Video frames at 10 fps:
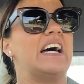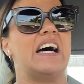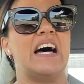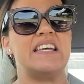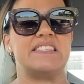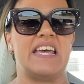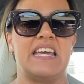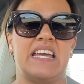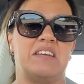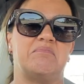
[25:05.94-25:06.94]
I
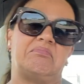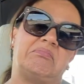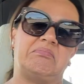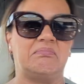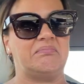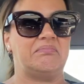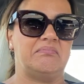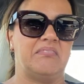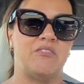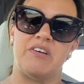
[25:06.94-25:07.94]
say
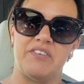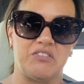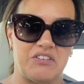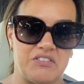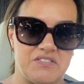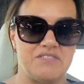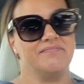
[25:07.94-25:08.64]
river cruise.